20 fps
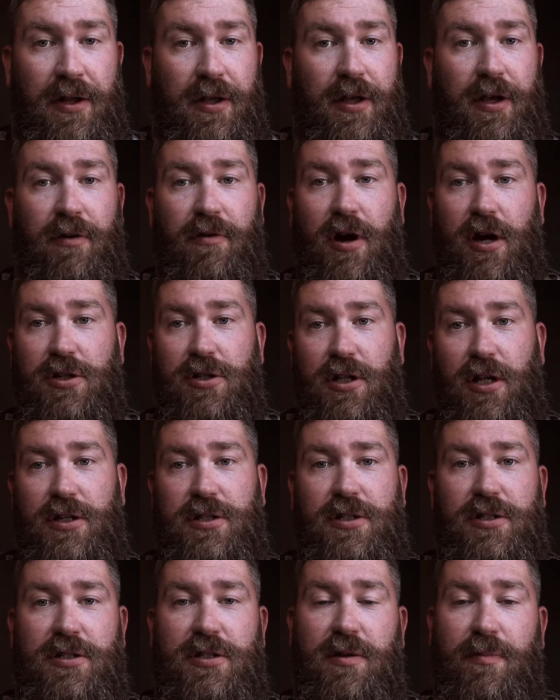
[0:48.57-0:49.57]

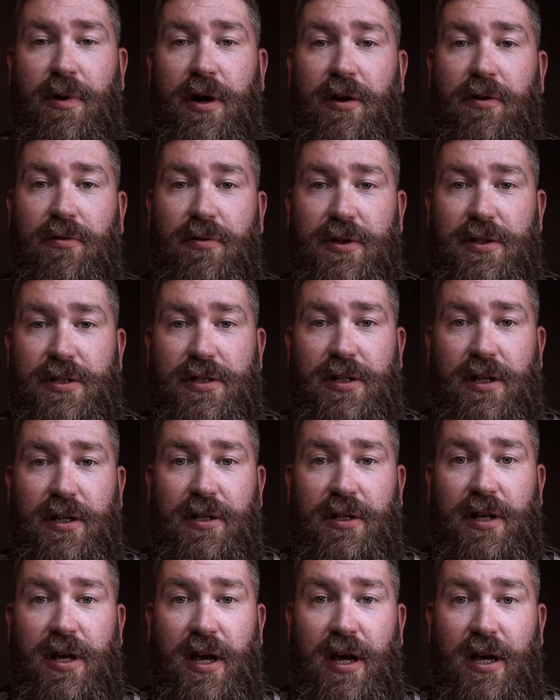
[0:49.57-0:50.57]
Congratulations to my oldest
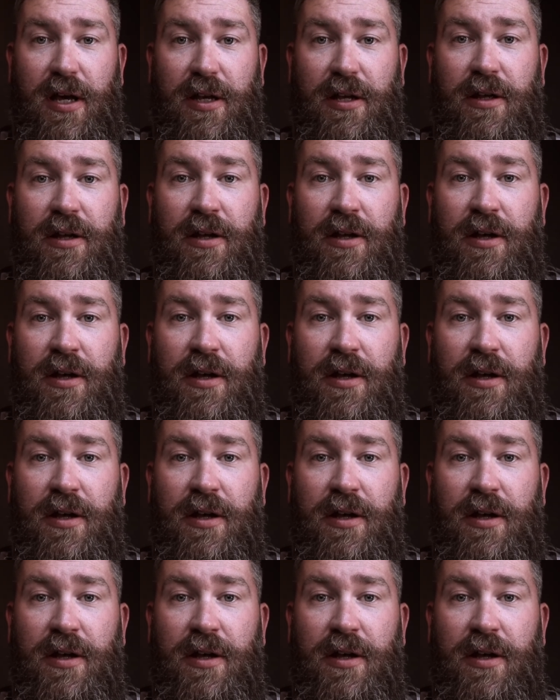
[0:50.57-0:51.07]
son, Cade.